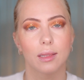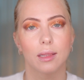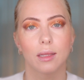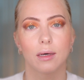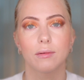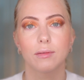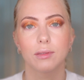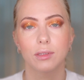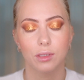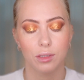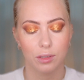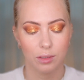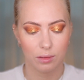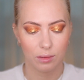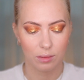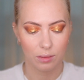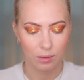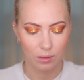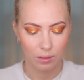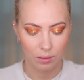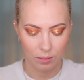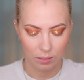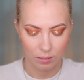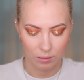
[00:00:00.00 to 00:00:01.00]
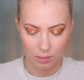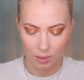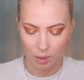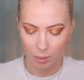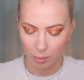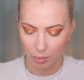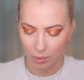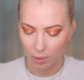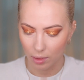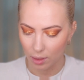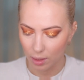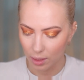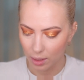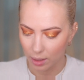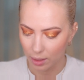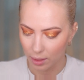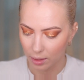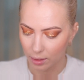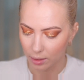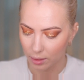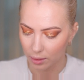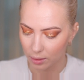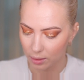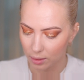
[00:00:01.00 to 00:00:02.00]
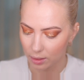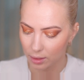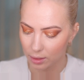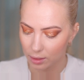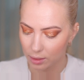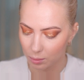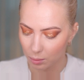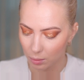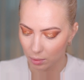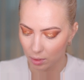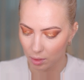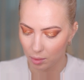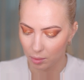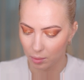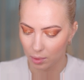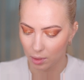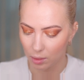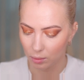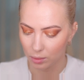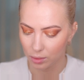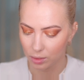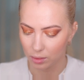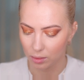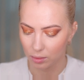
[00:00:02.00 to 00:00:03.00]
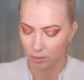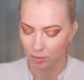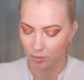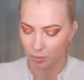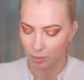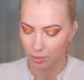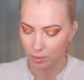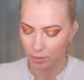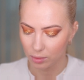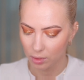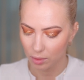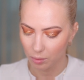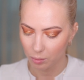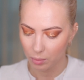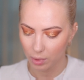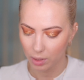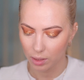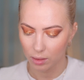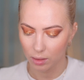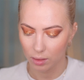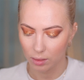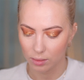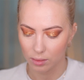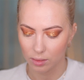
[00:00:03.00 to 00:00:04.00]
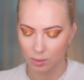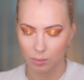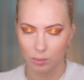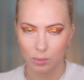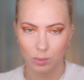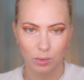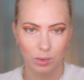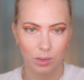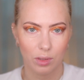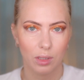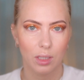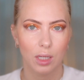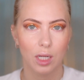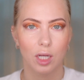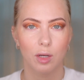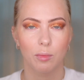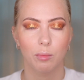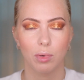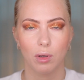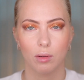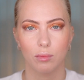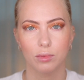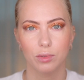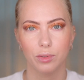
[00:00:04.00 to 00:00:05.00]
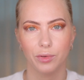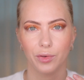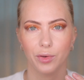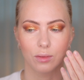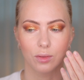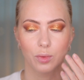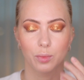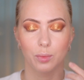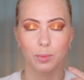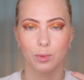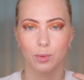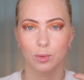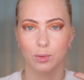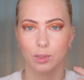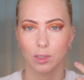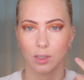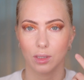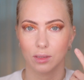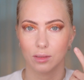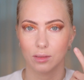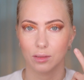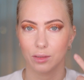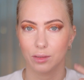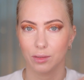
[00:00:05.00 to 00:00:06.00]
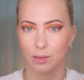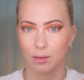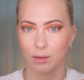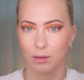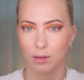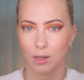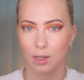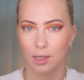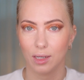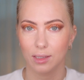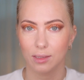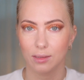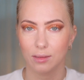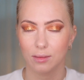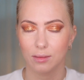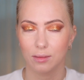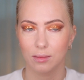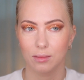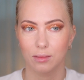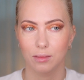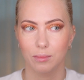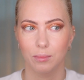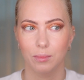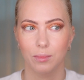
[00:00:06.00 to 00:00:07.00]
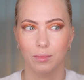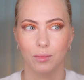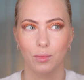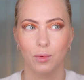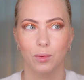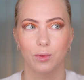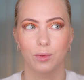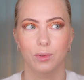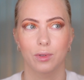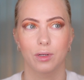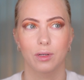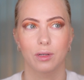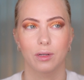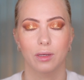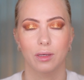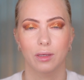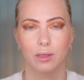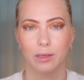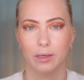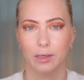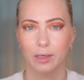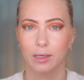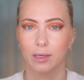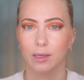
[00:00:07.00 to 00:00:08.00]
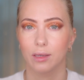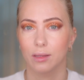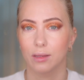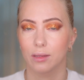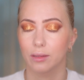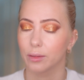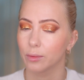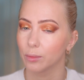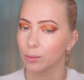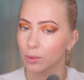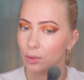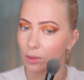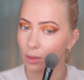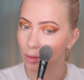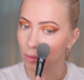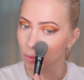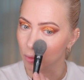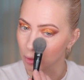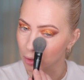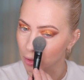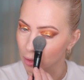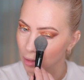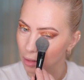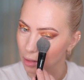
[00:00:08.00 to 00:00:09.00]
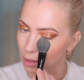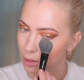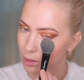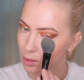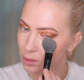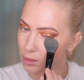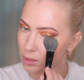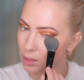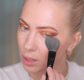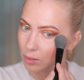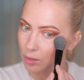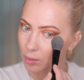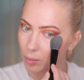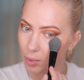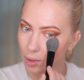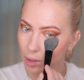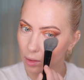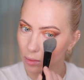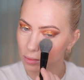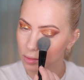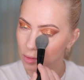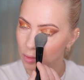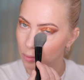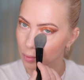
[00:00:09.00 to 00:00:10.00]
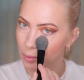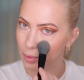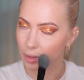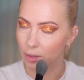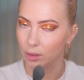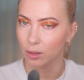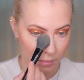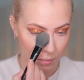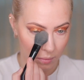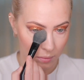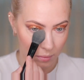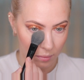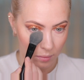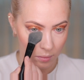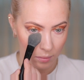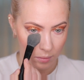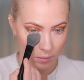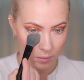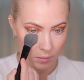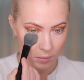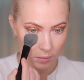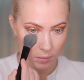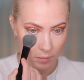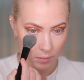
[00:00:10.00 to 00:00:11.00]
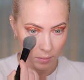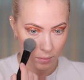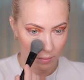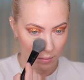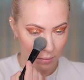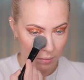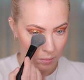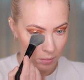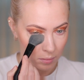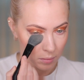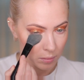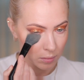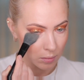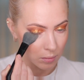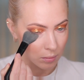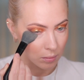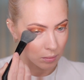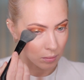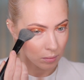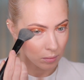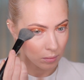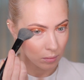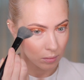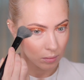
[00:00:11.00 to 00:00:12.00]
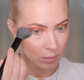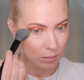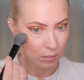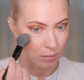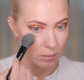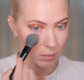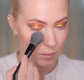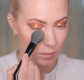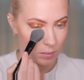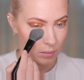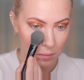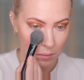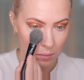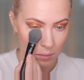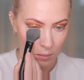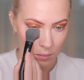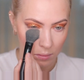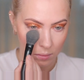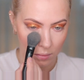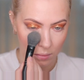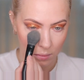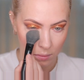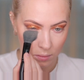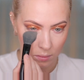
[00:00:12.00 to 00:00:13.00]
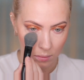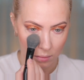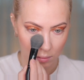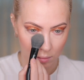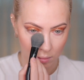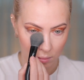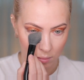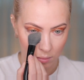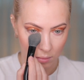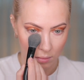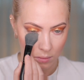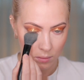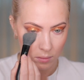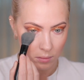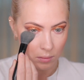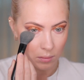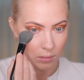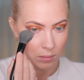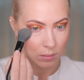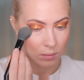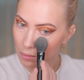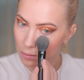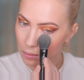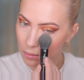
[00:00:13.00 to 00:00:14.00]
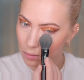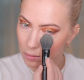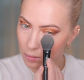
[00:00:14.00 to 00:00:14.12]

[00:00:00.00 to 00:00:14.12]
love to apply a small amount of product, because the more powder you put under your eyes, the more cakey they will look, and the powder will accentuate texture and fine lines.